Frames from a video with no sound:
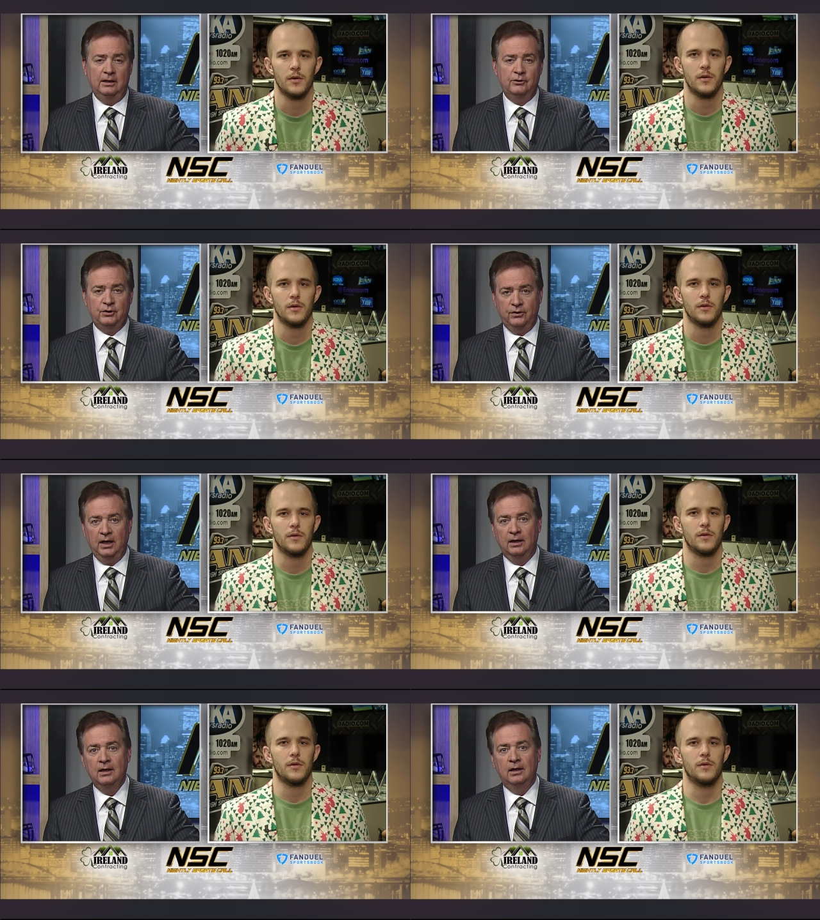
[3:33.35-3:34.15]
Speaker 1: here's the
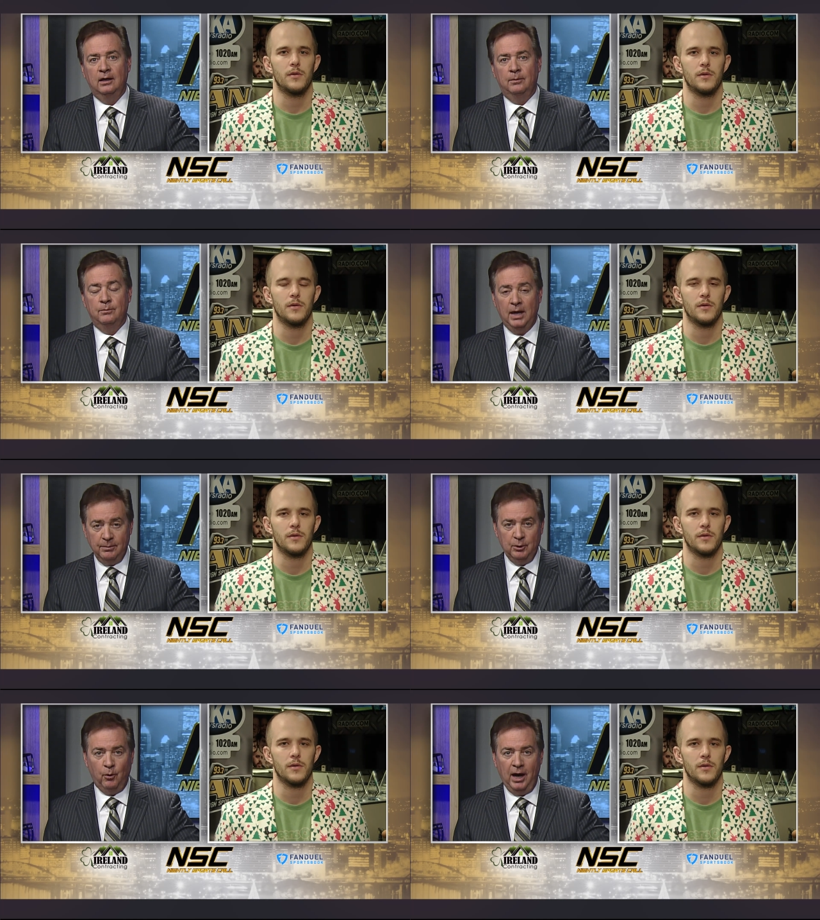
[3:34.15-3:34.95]
thing:
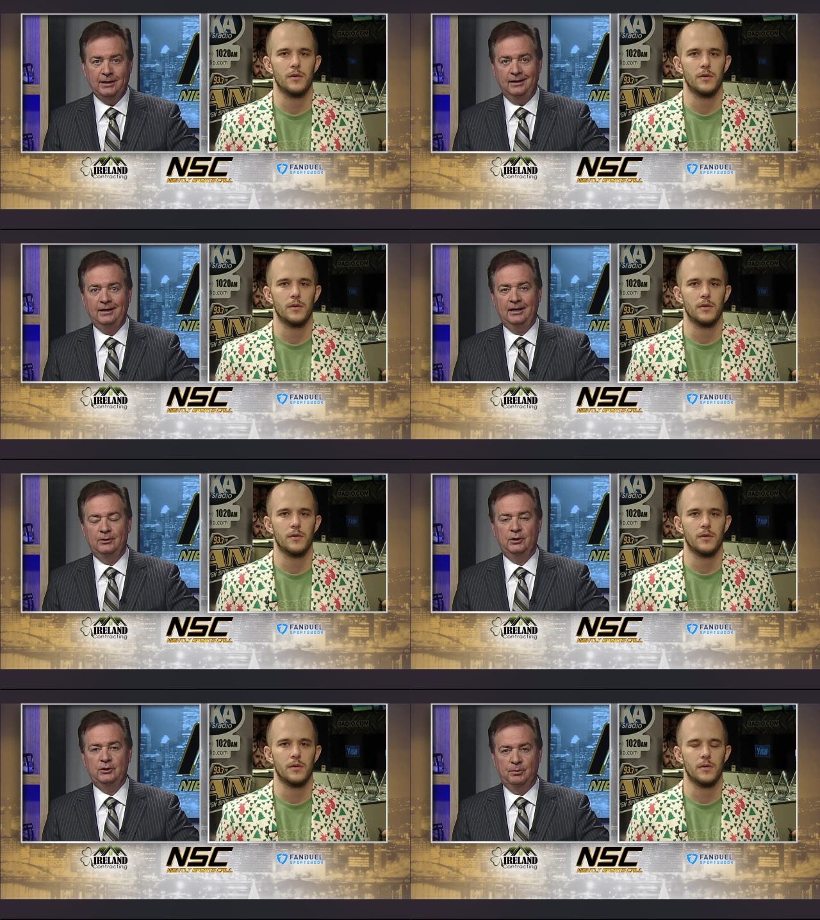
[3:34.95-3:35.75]
maybe why I didn't get
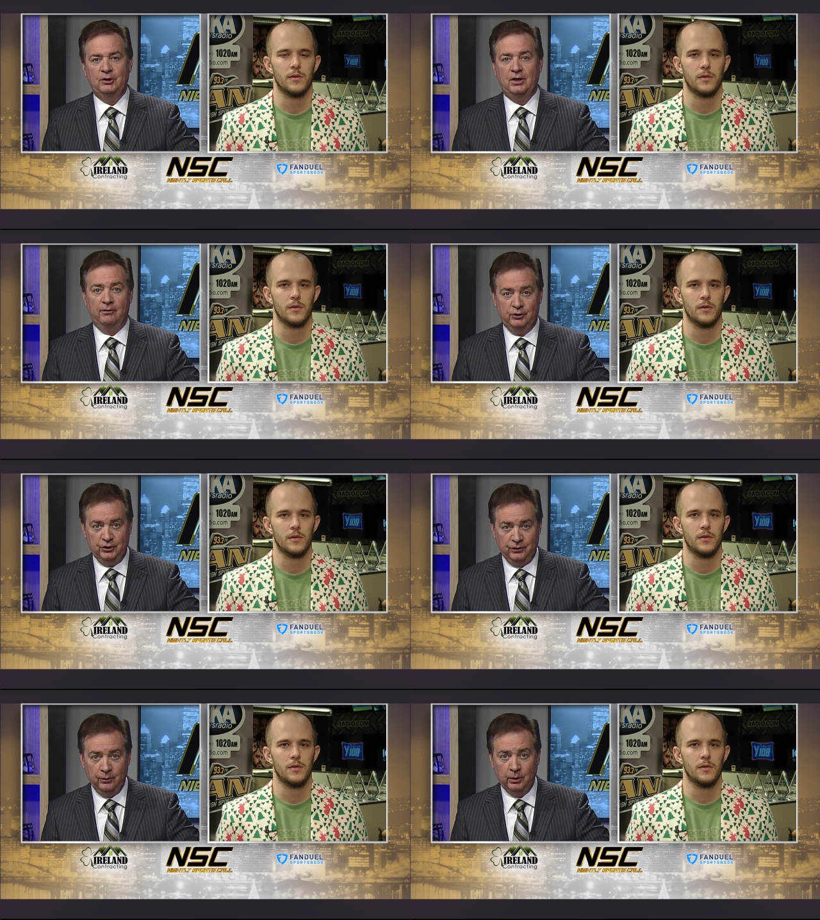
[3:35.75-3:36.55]
as much coverage
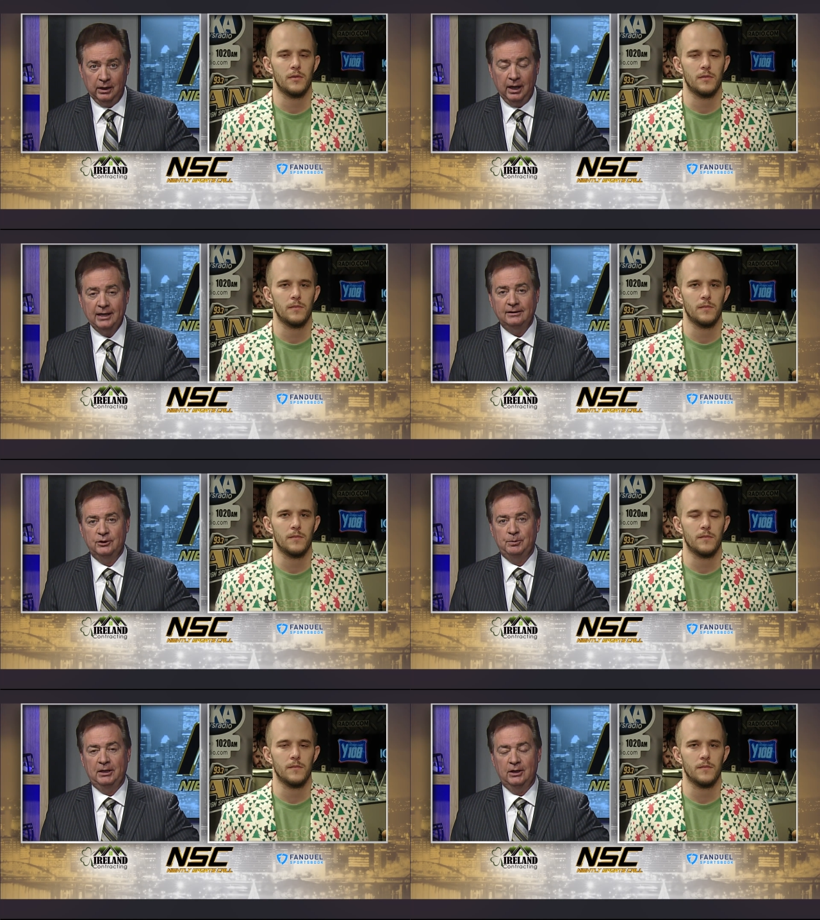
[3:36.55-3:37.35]
as you would have liked
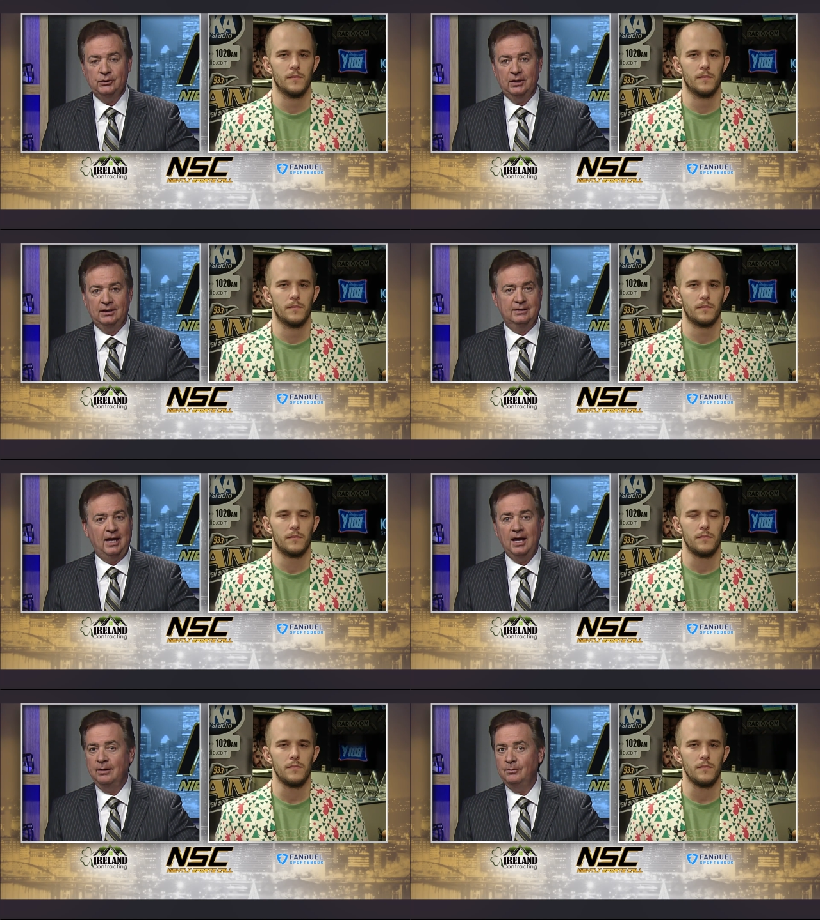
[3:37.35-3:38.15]
is because at the
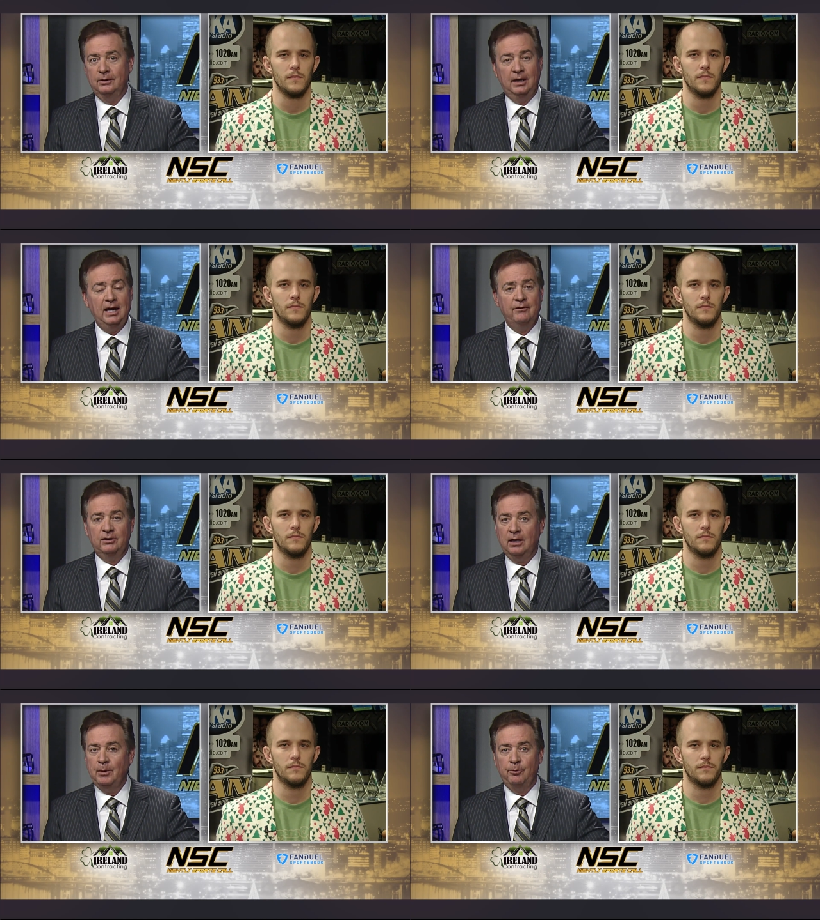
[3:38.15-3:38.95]
time they
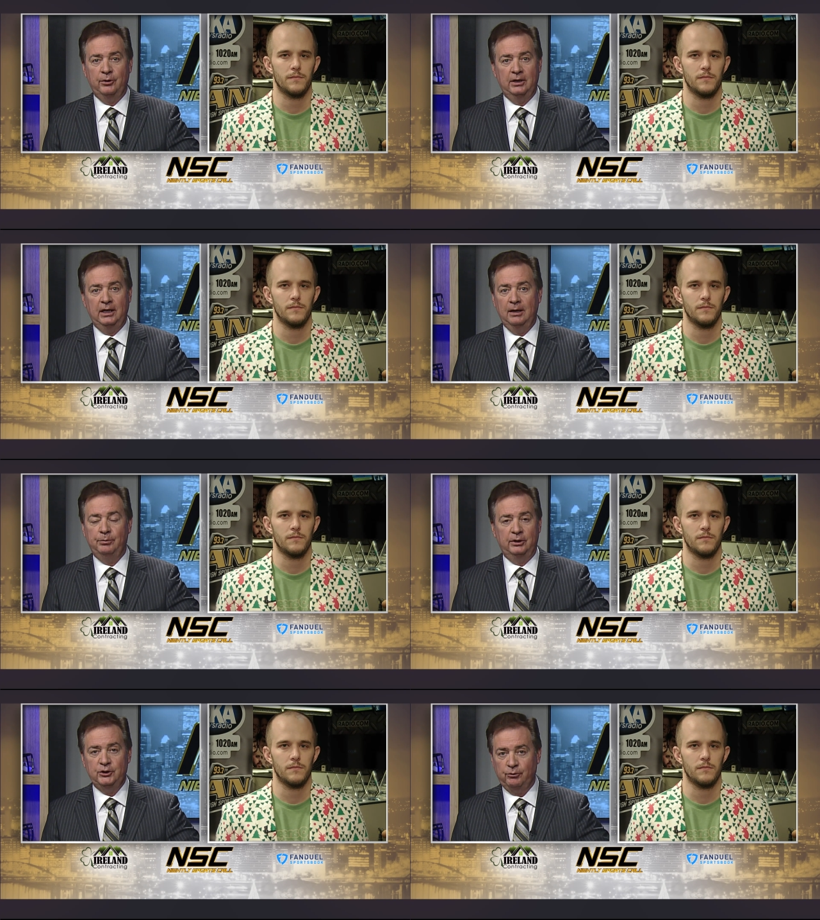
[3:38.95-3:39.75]
haven't come up with a, a,
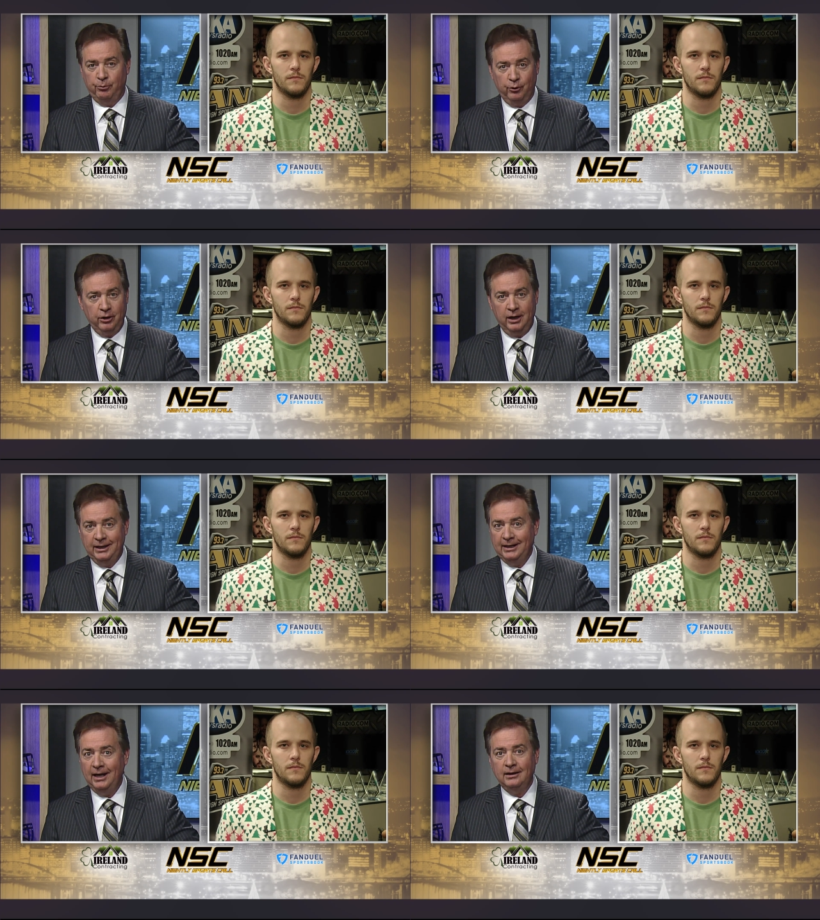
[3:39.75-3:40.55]
police report on
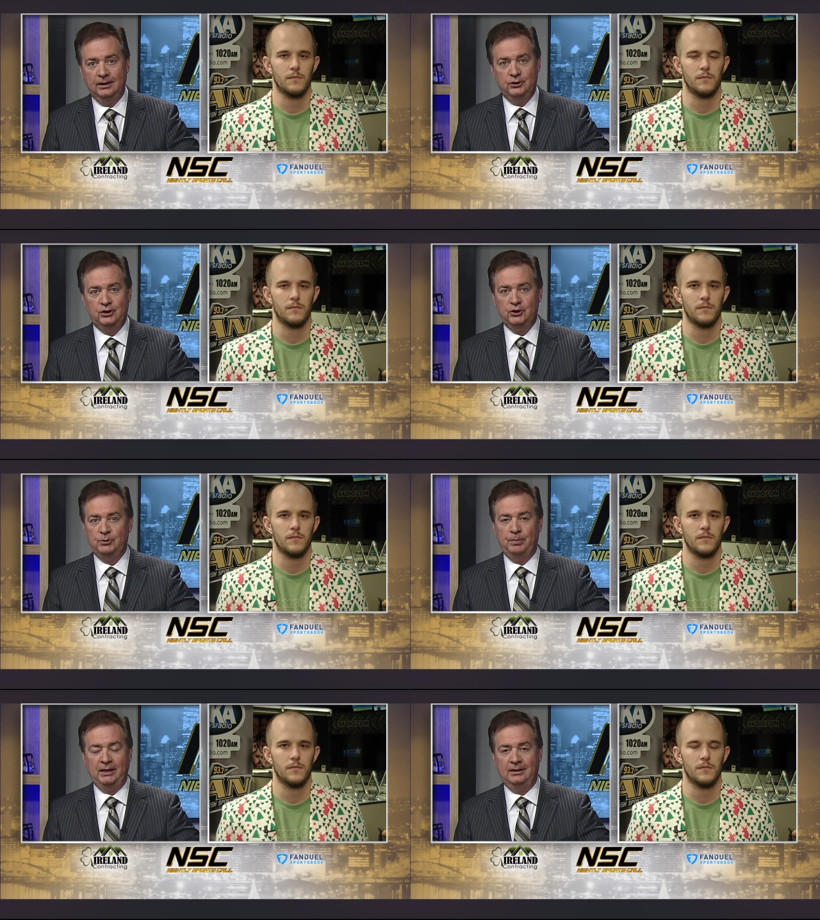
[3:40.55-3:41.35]
it yet. It's just
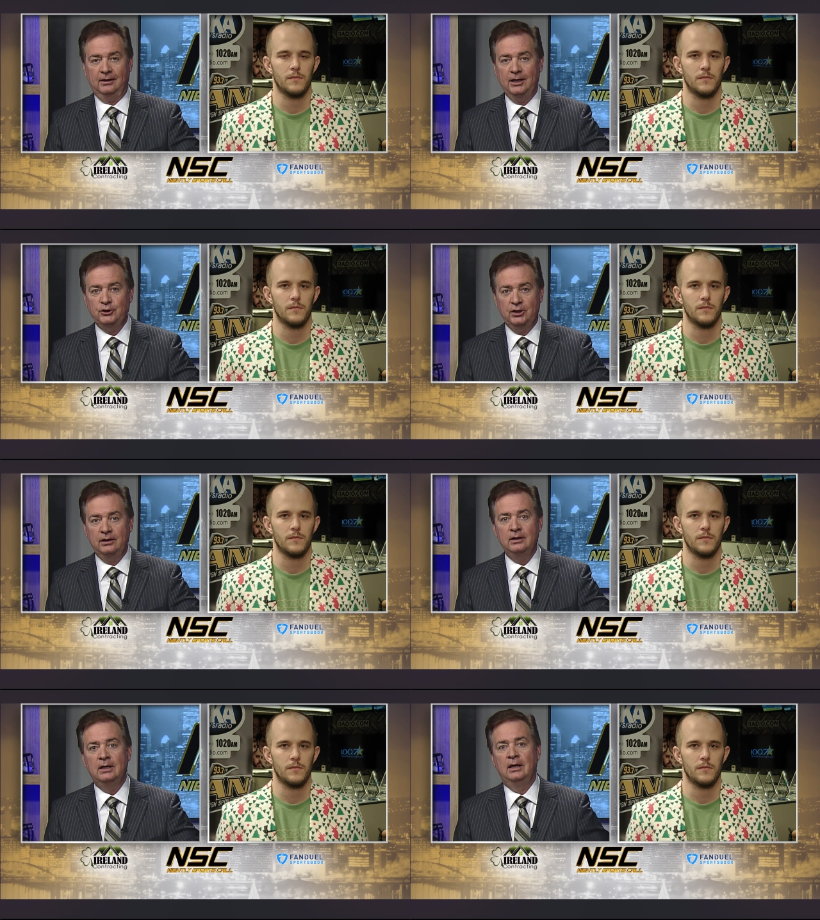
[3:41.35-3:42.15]
speculation.